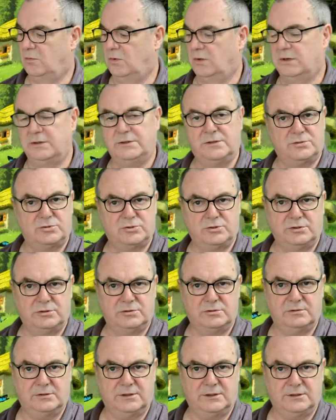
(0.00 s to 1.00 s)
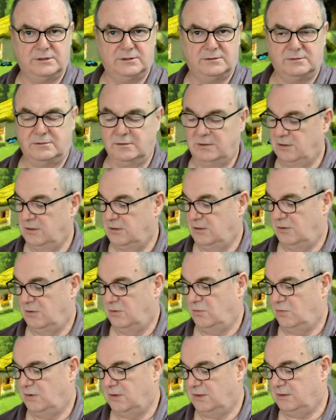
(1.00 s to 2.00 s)
Why does she do that?
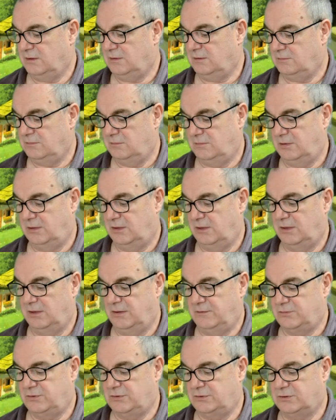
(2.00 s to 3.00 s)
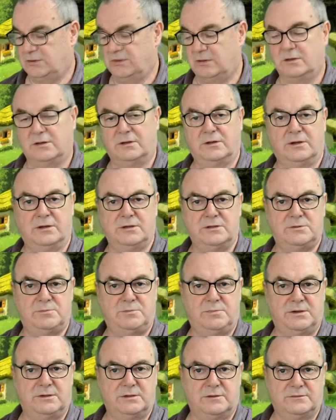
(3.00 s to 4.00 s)
Well, if she's got a
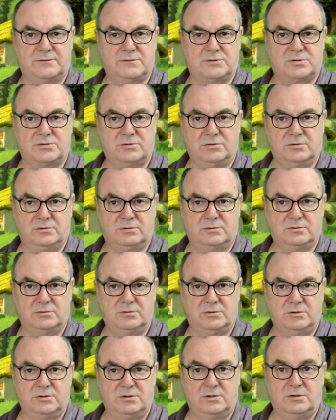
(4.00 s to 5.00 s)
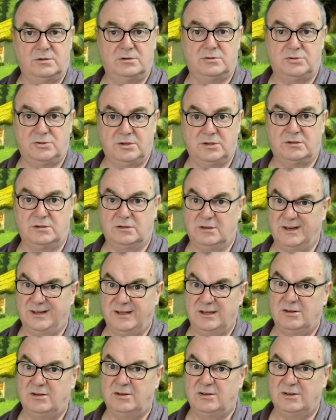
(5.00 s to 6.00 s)
nice bed of straw, she can
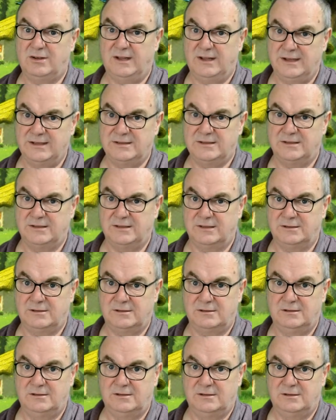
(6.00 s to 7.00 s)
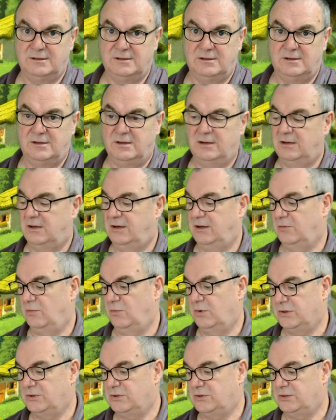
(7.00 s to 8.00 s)
lay her eggs in it.
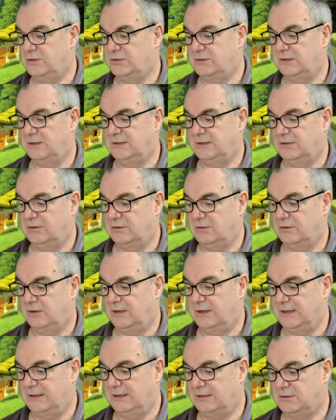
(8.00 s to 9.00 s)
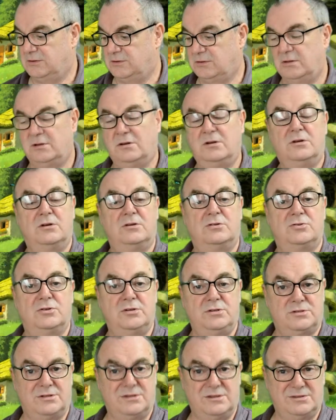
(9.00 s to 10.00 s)
And when she's laid her eggs,
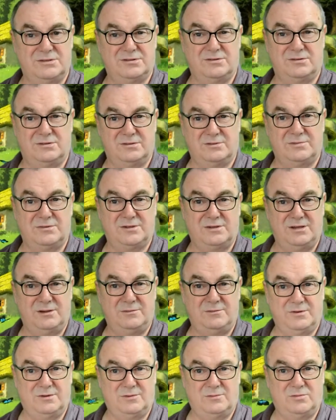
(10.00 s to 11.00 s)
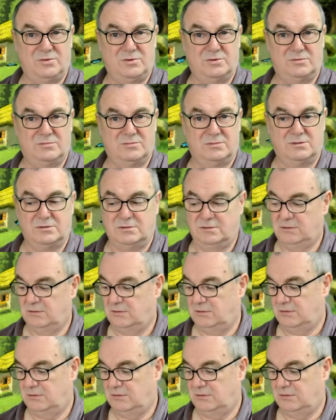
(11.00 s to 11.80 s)
she sits on them to keep them warm.